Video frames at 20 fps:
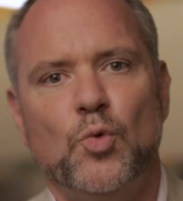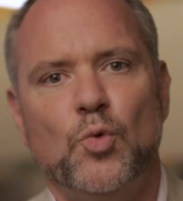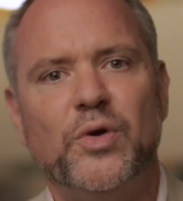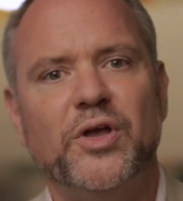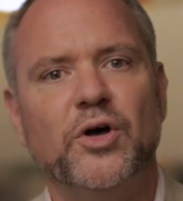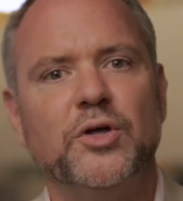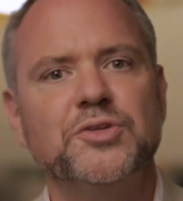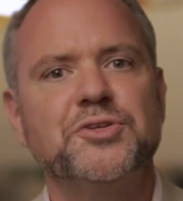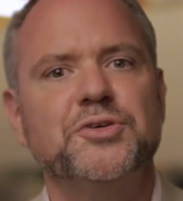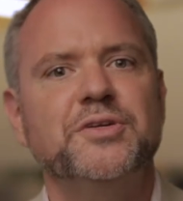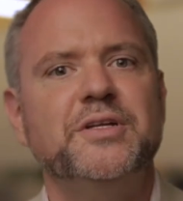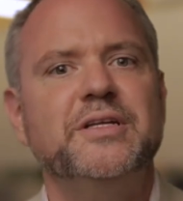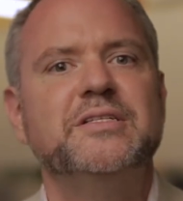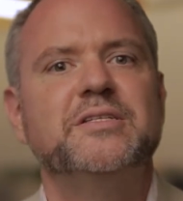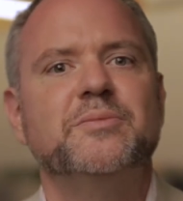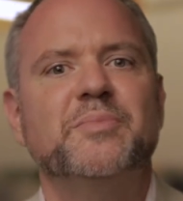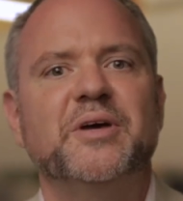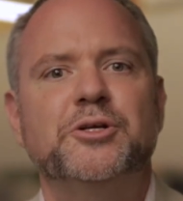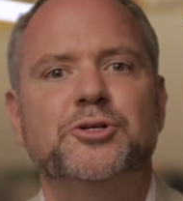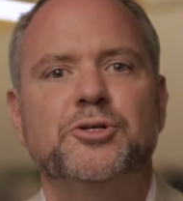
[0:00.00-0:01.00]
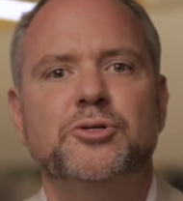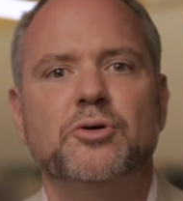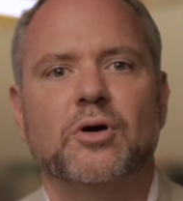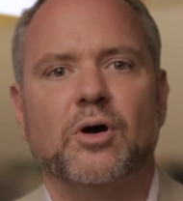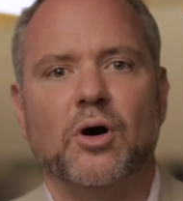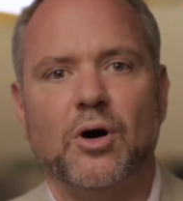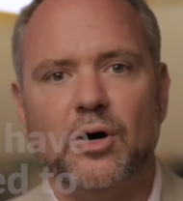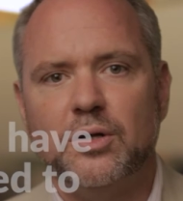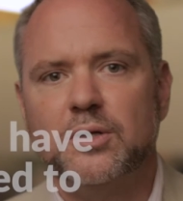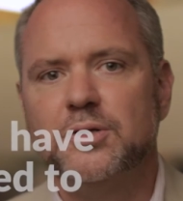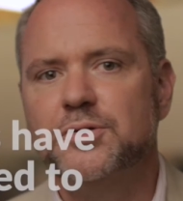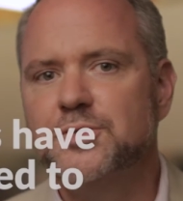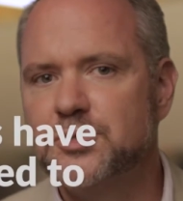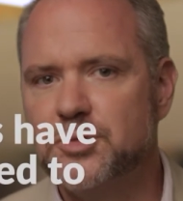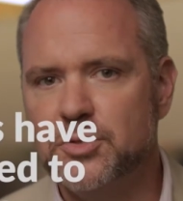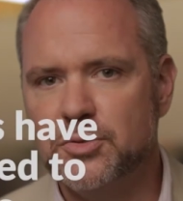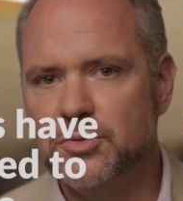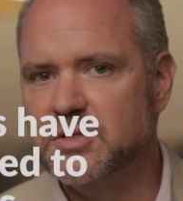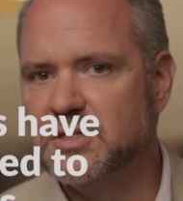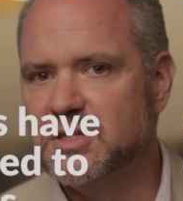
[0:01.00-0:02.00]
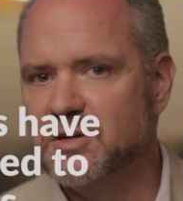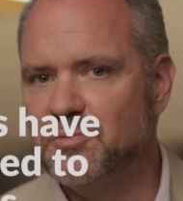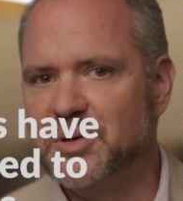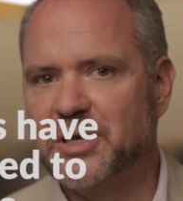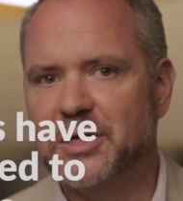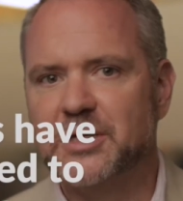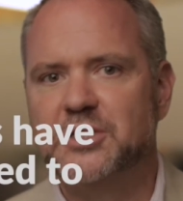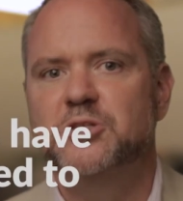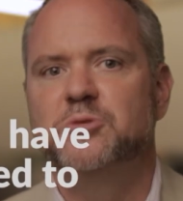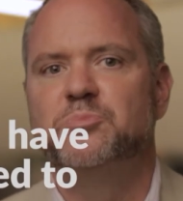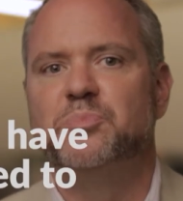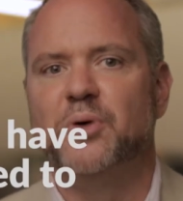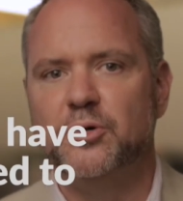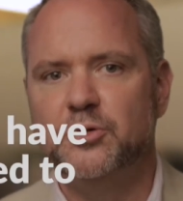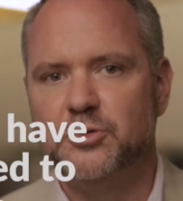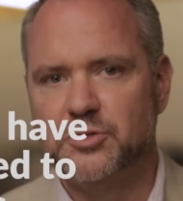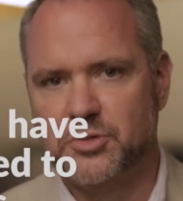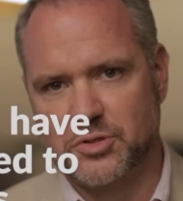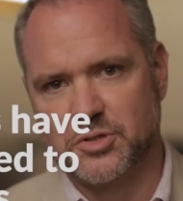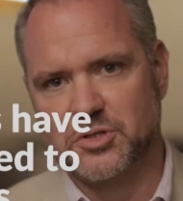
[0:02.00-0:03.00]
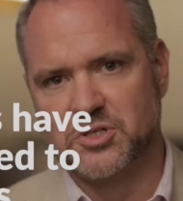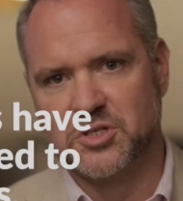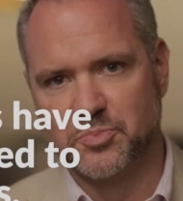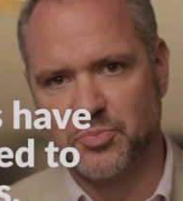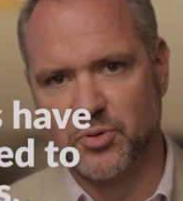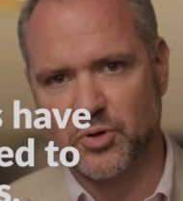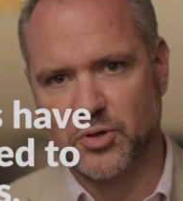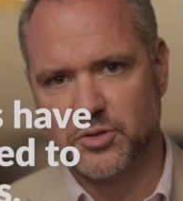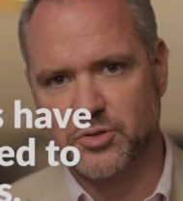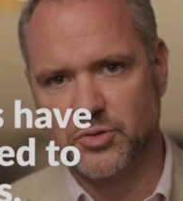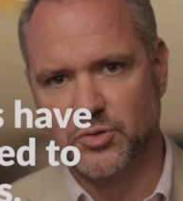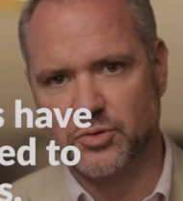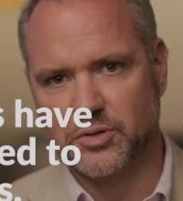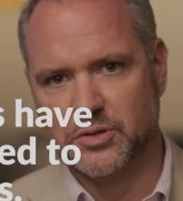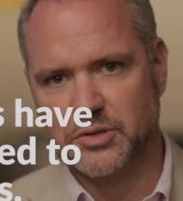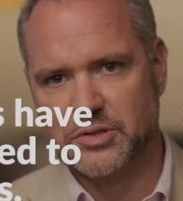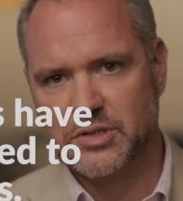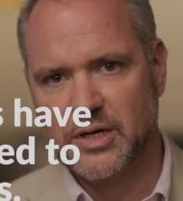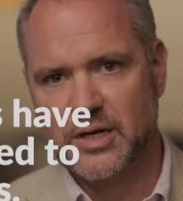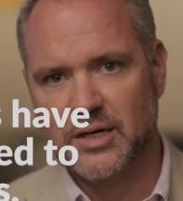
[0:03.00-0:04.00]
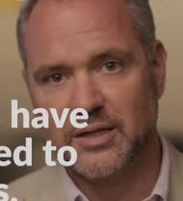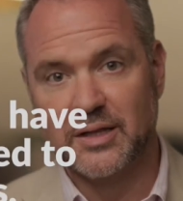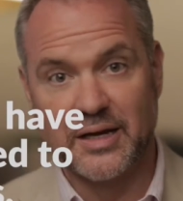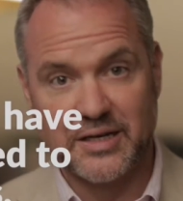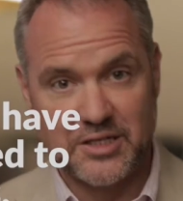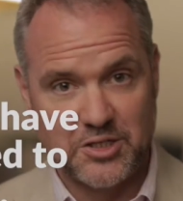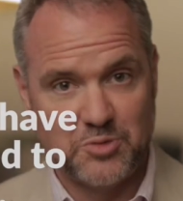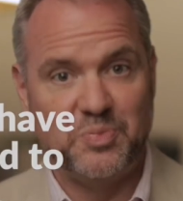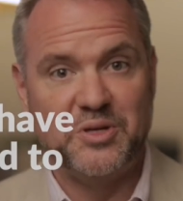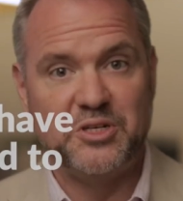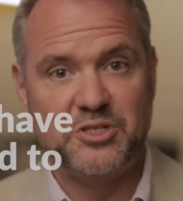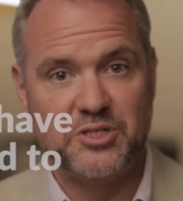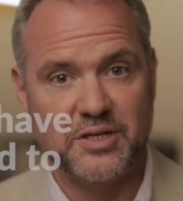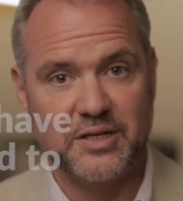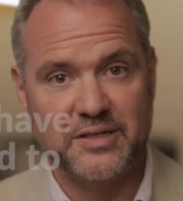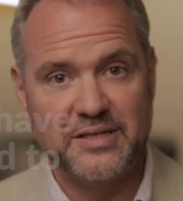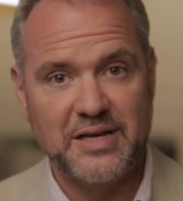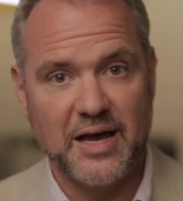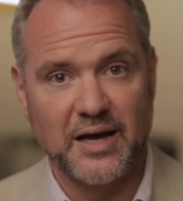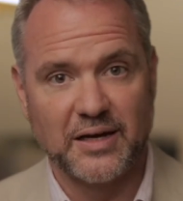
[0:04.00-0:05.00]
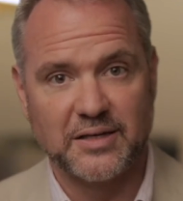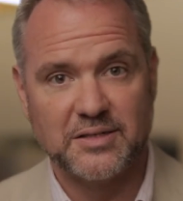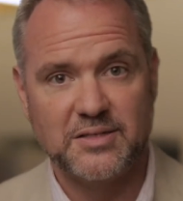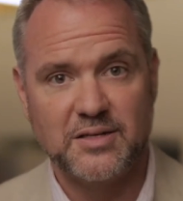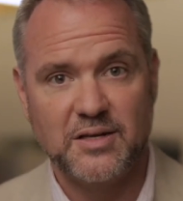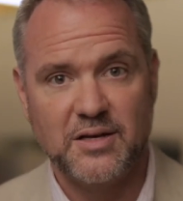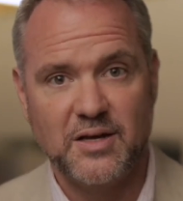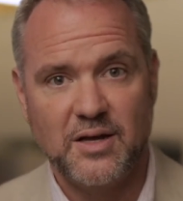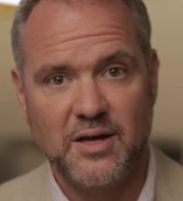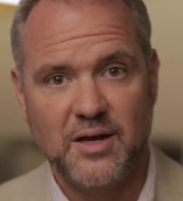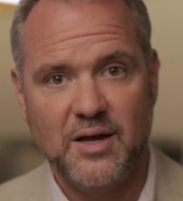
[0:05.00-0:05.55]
We also need to make sure all students have been exposed to support tools, like speech to text.